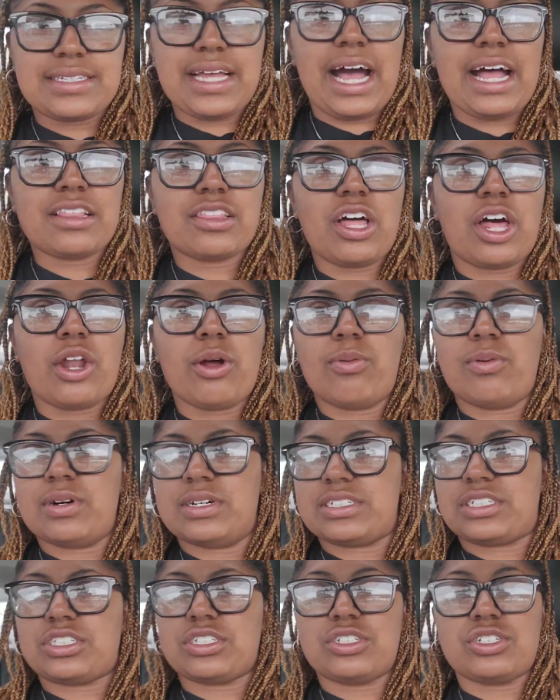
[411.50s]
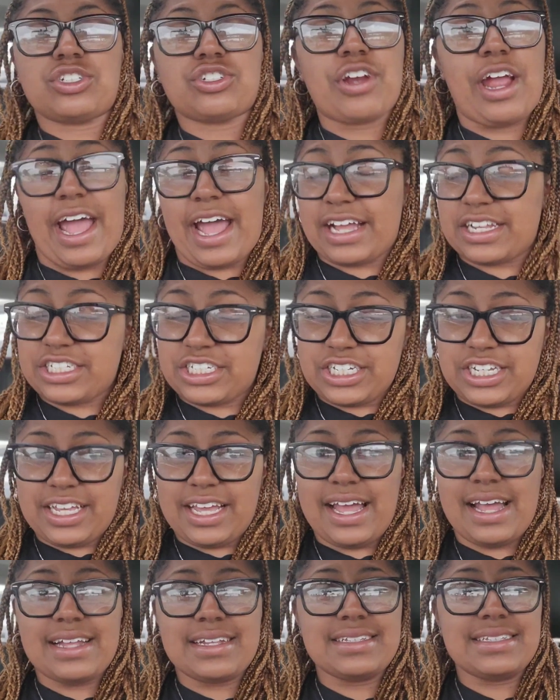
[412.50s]
I thought it was trashy
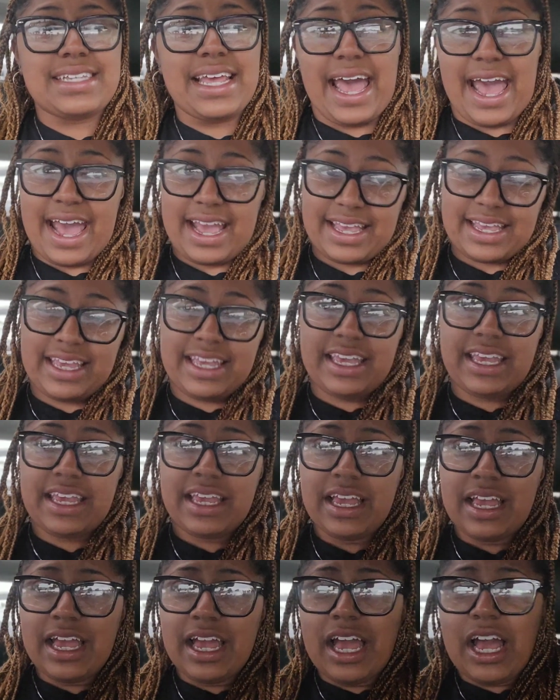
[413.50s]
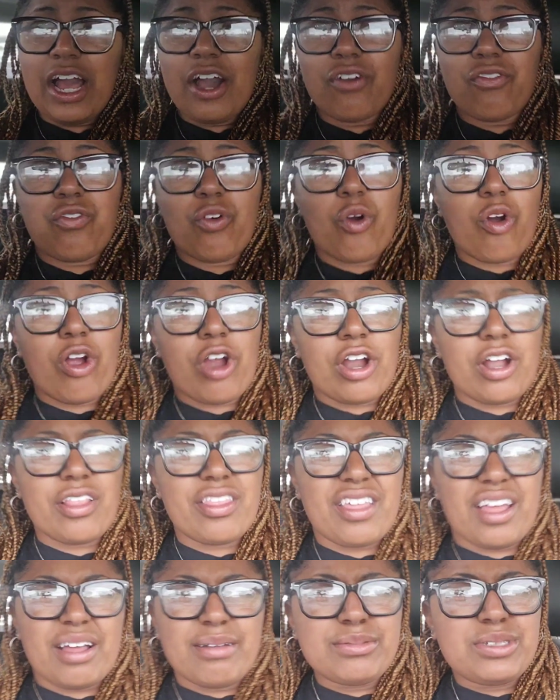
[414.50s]
and tacky for
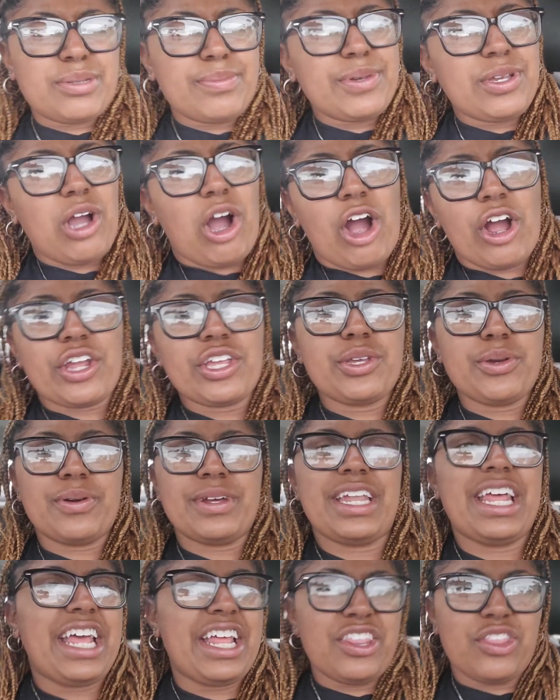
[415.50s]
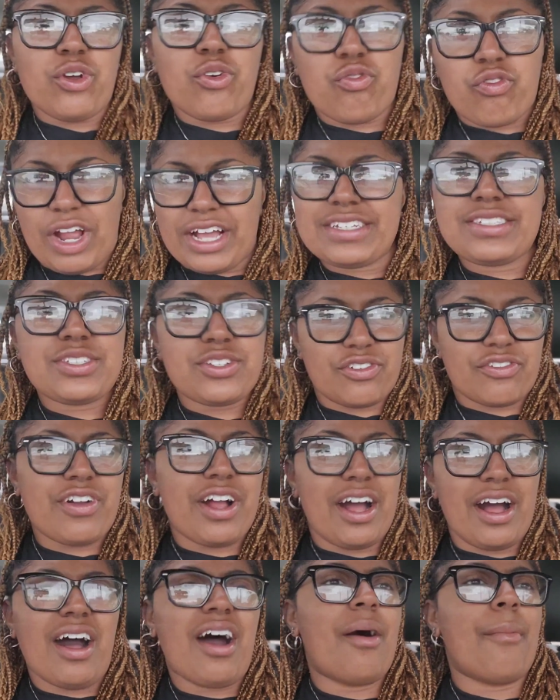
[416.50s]
them to be arguing in the
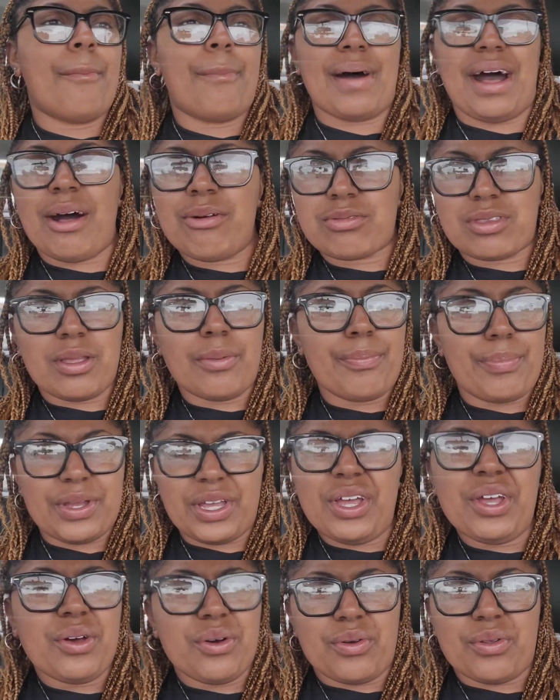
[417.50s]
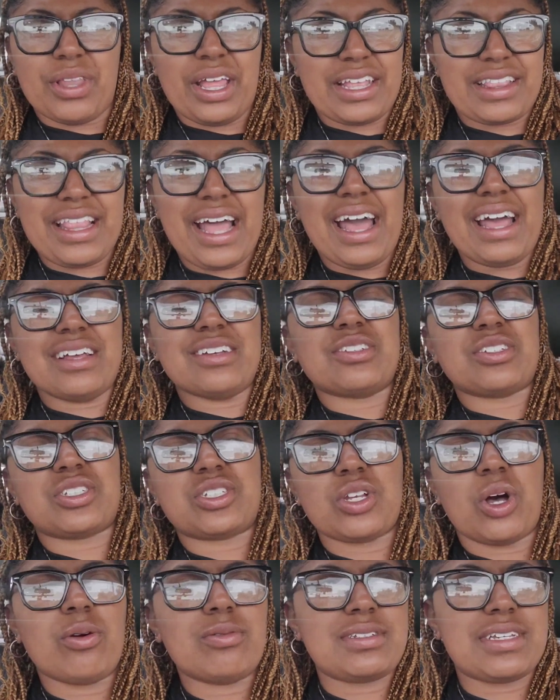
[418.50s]
restaurant about the bill. Like that is
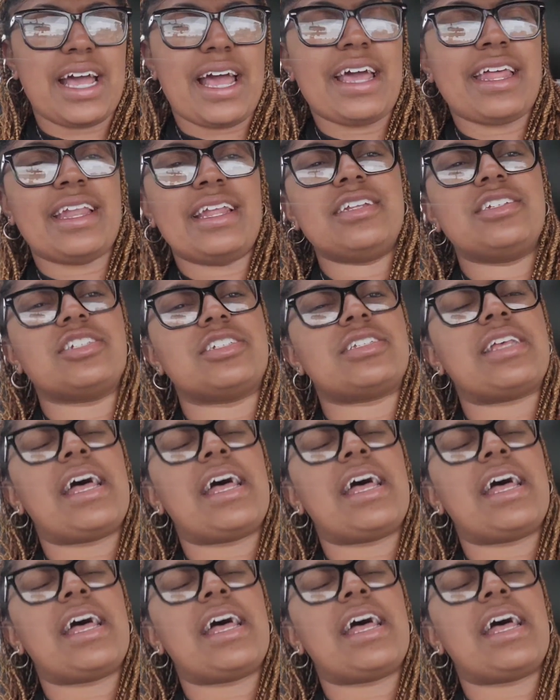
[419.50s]
so tacky, And it just